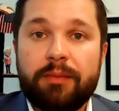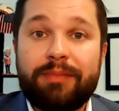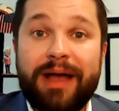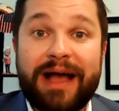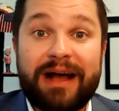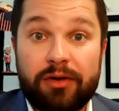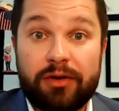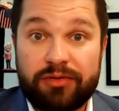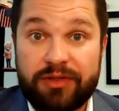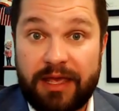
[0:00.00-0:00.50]

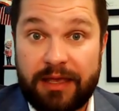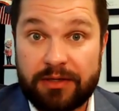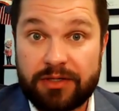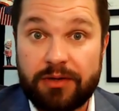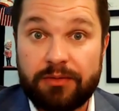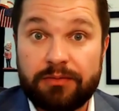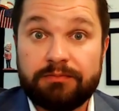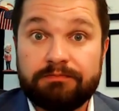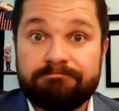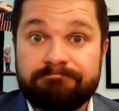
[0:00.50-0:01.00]
Palo
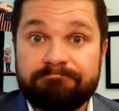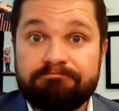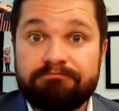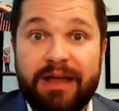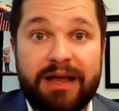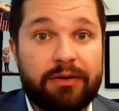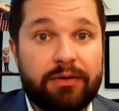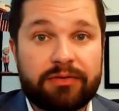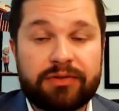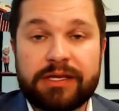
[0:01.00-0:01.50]
Santo.
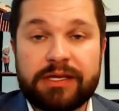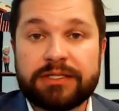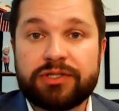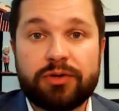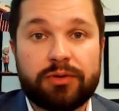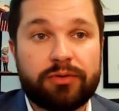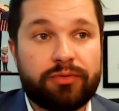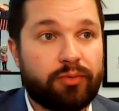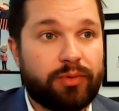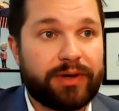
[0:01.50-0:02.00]
Palo
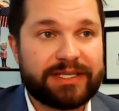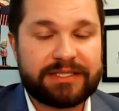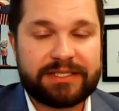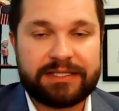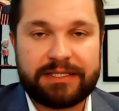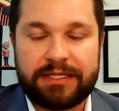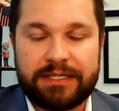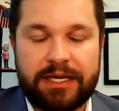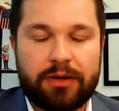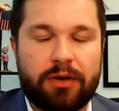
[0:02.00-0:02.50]
Santo on the
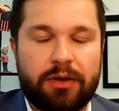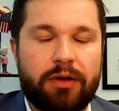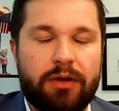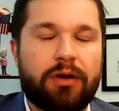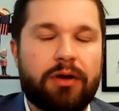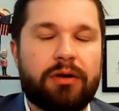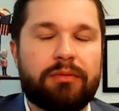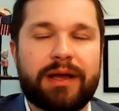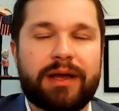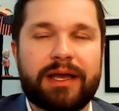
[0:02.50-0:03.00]
west end here.
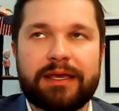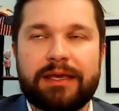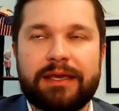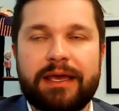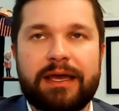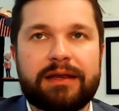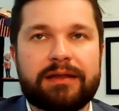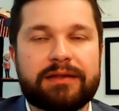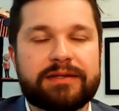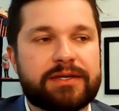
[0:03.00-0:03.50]
Oh my
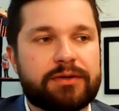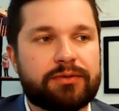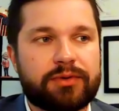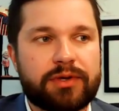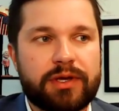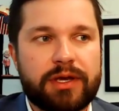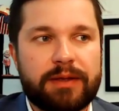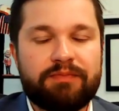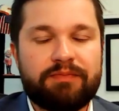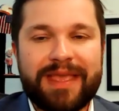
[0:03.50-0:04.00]
God, it's so
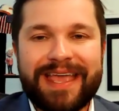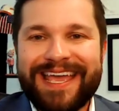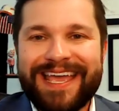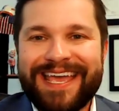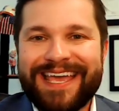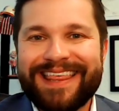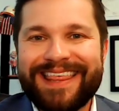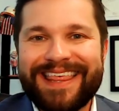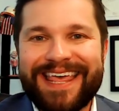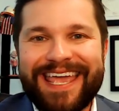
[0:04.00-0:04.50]
good.
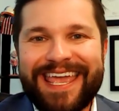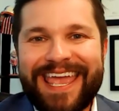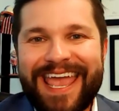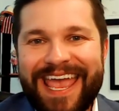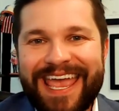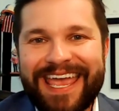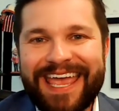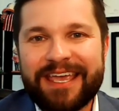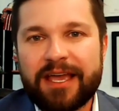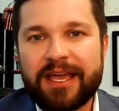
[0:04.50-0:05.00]
They
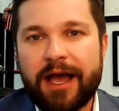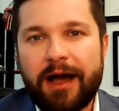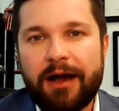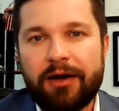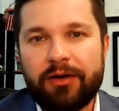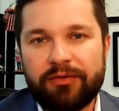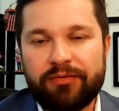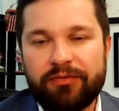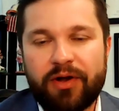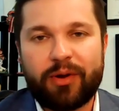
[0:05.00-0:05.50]
hang
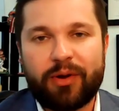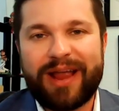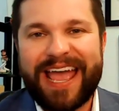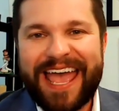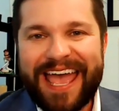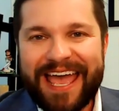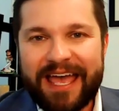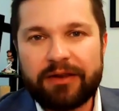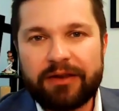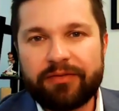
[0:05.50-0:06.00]
cauliflower, a
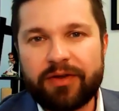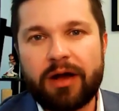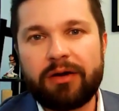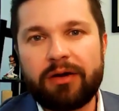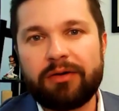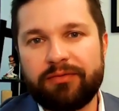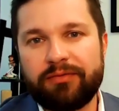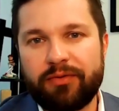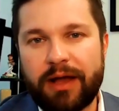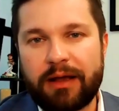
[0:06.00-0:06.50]
head of
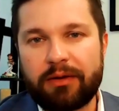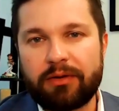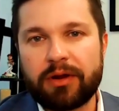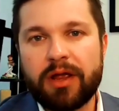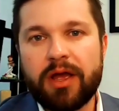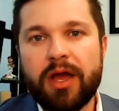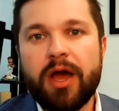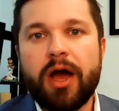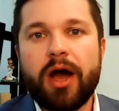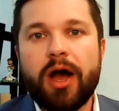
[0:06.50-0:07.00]

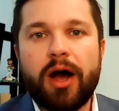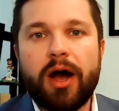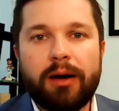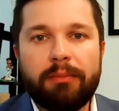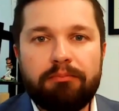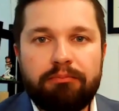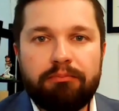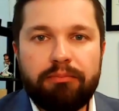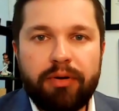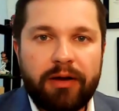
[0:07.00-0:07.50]
cauliflower
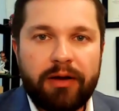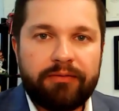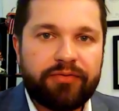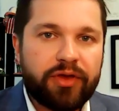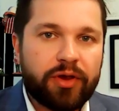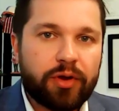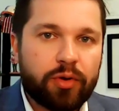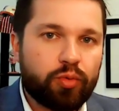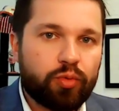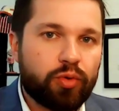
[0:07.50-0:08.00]
above
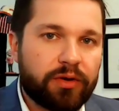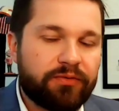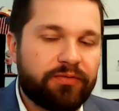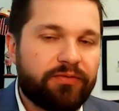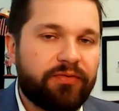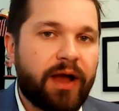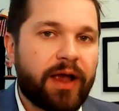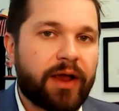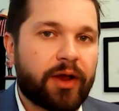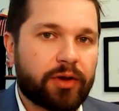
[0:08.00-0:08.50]
their
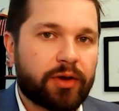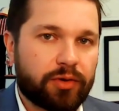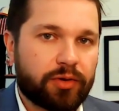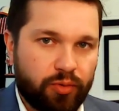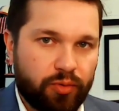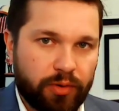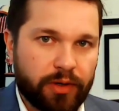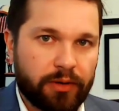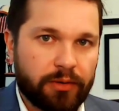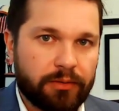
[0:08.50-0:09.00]
wood-fired
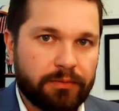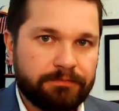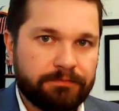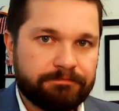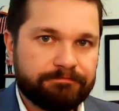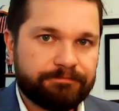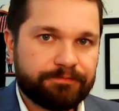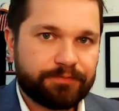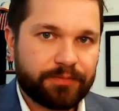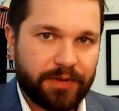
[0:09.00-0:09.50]
grill.
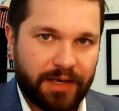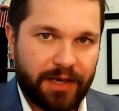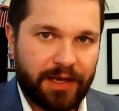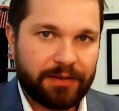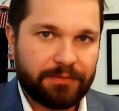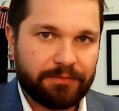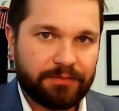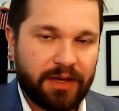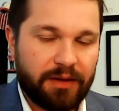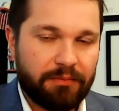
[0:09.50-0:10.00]

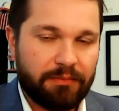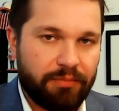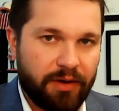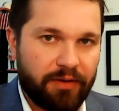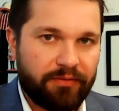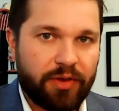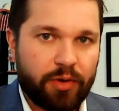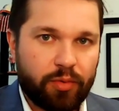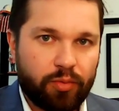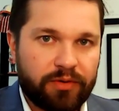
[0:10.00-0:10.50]
Okay,
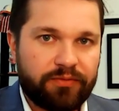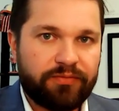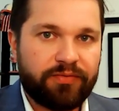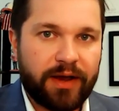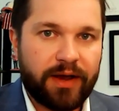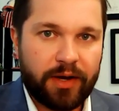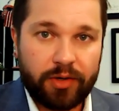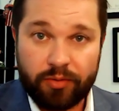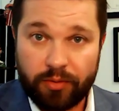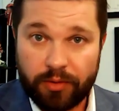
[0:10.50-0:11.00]
above their
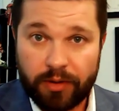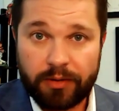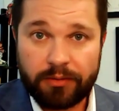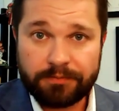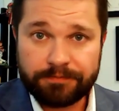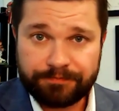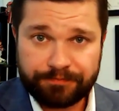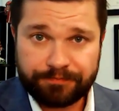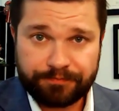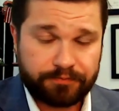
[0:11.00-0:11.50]
wood-fired
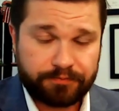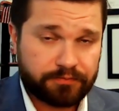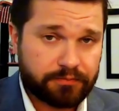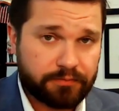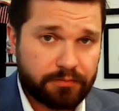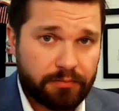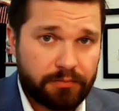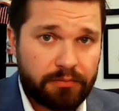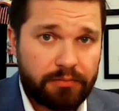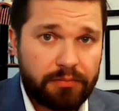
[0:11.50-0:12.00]
grill
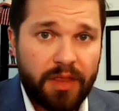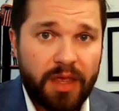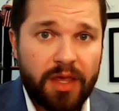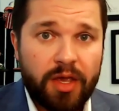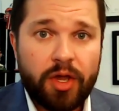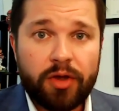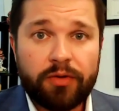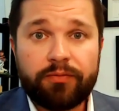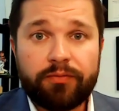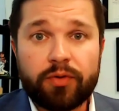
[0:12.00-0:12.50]

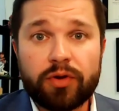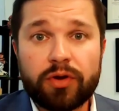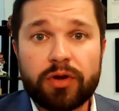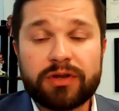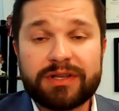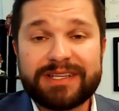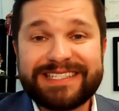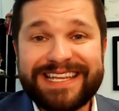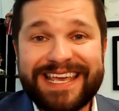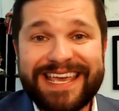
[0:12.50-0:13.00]

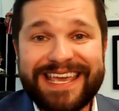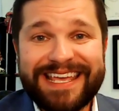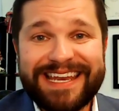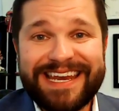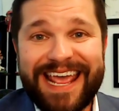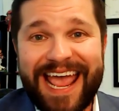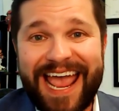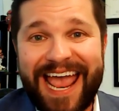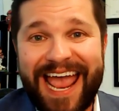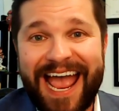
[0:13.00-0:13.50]
for
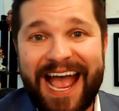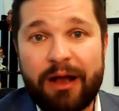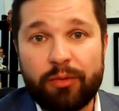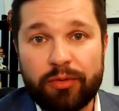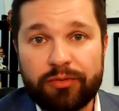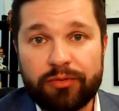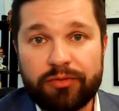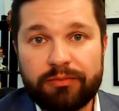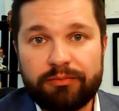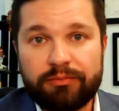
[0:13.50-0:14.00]
10
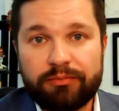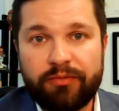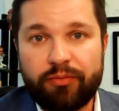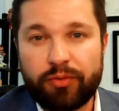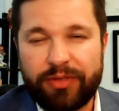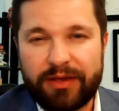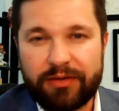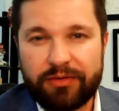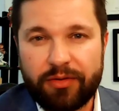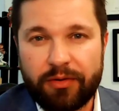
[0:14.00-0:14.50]
hours
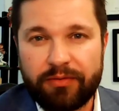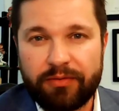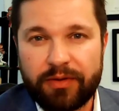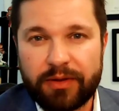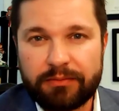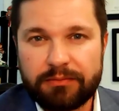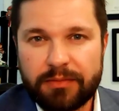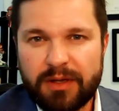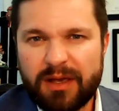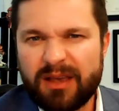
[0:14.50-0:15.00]
before they serve
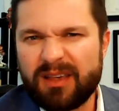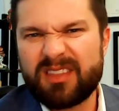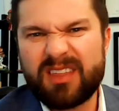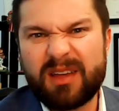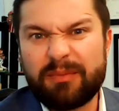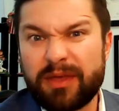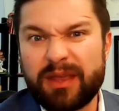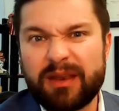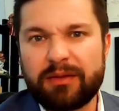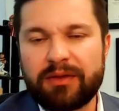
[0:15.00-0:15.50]
it. It's
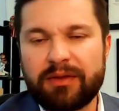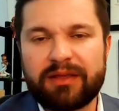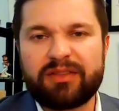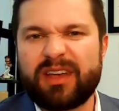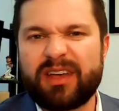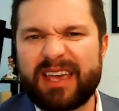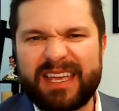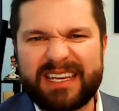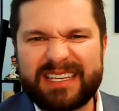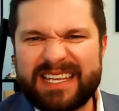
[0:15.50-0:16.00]
something
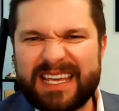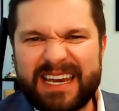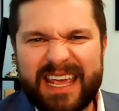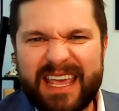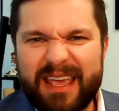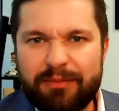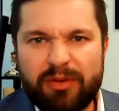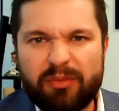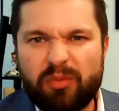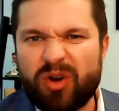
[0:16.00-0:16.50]
that's like at 10
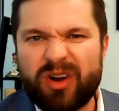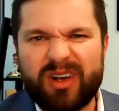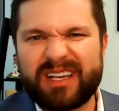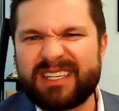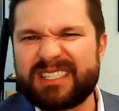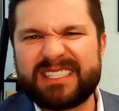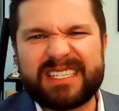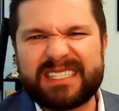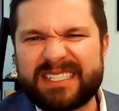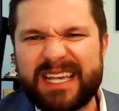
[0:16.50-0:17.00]
a.m. in the morning,
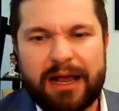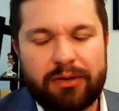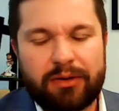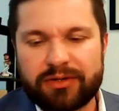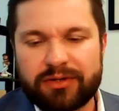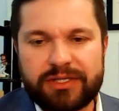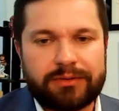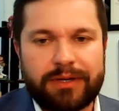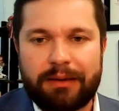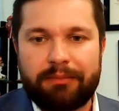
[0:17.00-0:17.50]
like 6
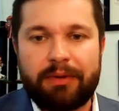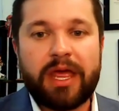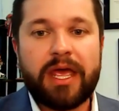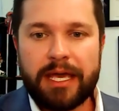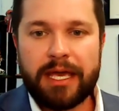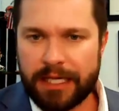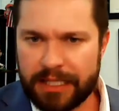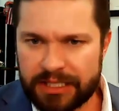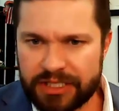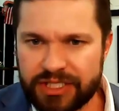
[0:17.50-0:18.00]
hours, you name it.
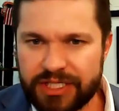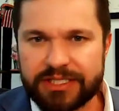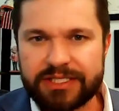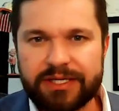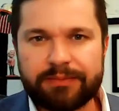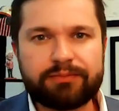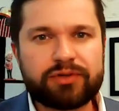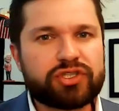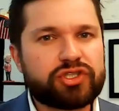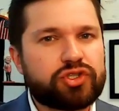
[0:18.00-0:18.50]
It's
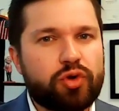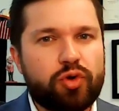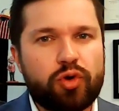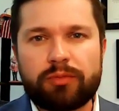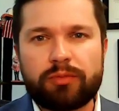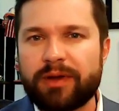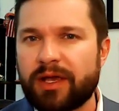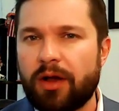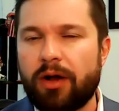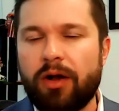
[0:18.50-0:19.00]
just
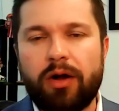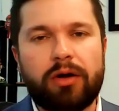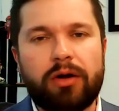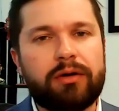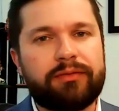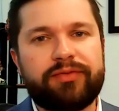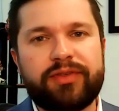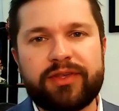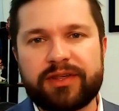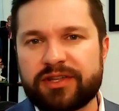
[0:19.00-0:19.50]
absorbing
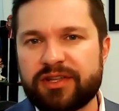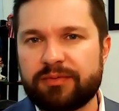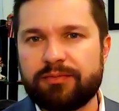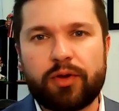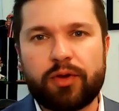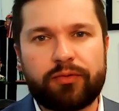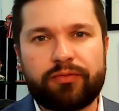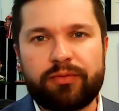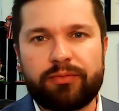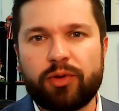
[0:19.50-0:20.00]
all of this
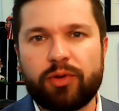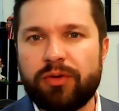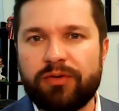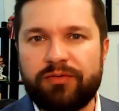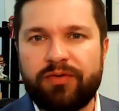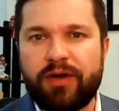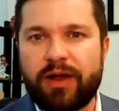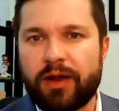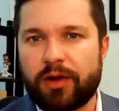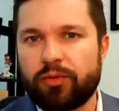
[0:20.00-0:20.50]
smoke from the
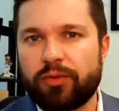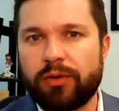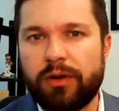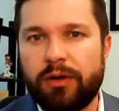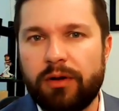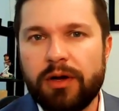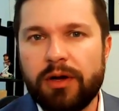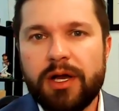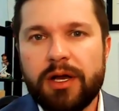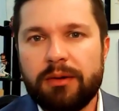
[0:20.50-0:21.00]
wood-fired
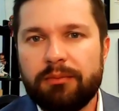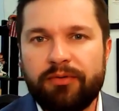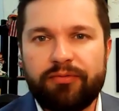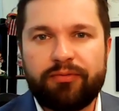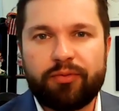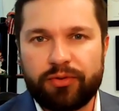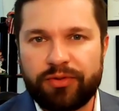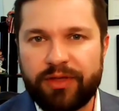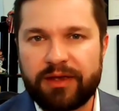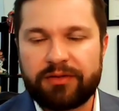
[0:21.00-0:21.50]
grill
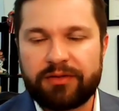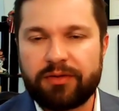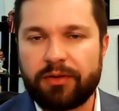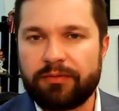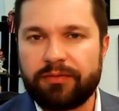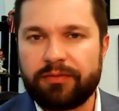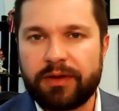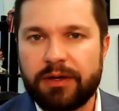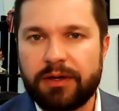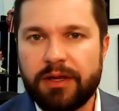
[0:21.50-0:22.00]
before they
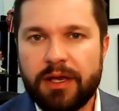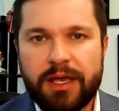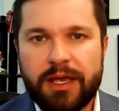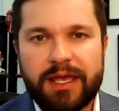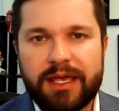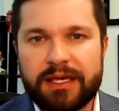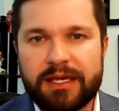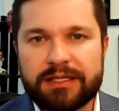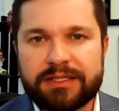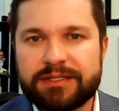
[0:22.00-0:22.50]
serve it.
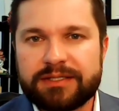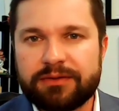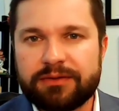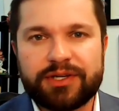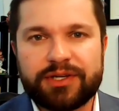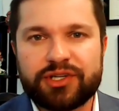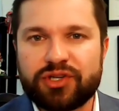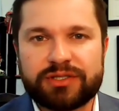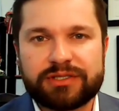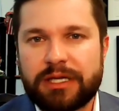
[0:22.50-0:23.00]
It's
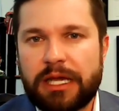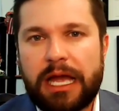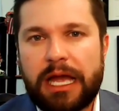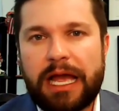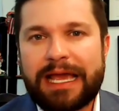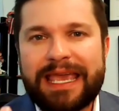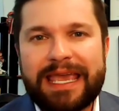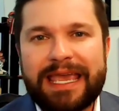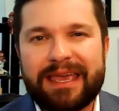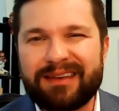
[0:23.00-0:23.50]
delicious.
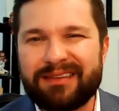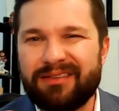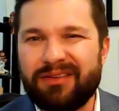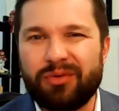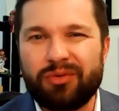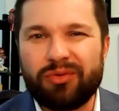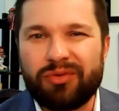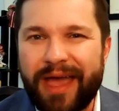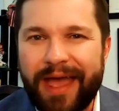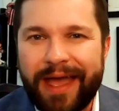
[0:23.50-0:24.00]
I can't
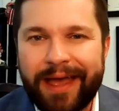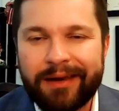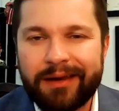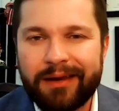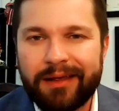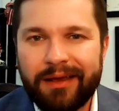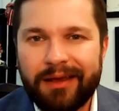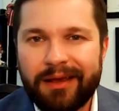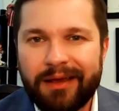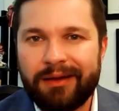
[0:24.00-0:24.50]
do
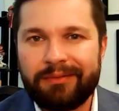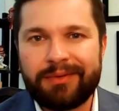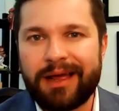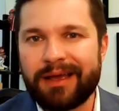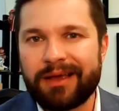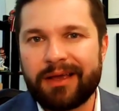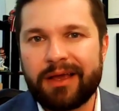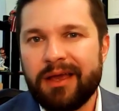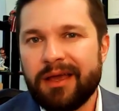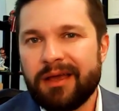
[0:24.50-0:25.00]
that. I'm
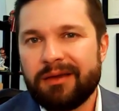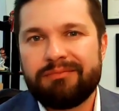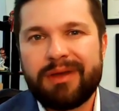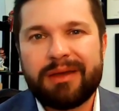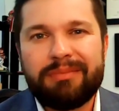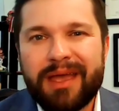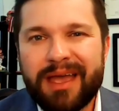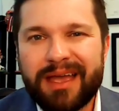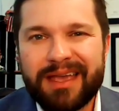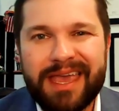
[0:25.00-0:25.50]
not,
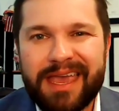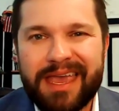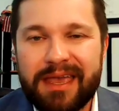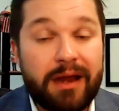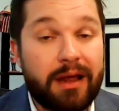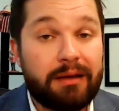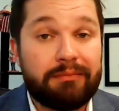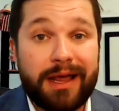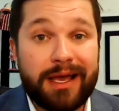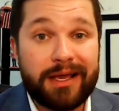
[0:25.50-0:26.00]
maybe I
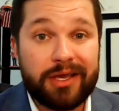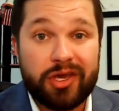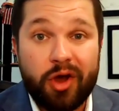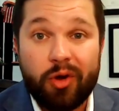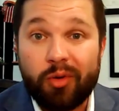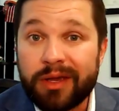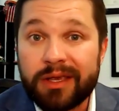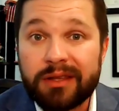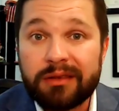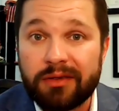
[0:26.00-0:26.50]
can. I'm not
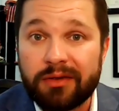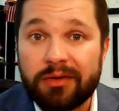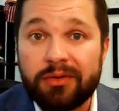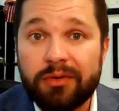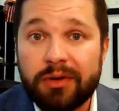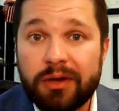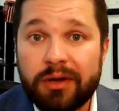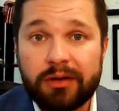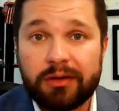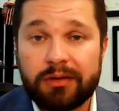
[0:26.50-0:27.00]
going
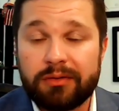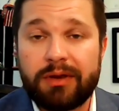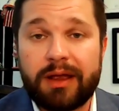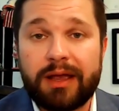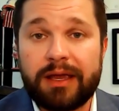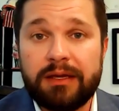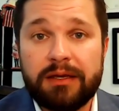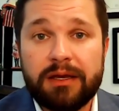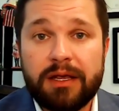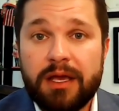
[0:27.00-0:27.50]
to,
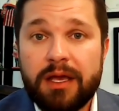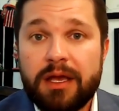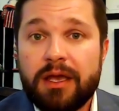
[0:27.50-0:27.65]
right?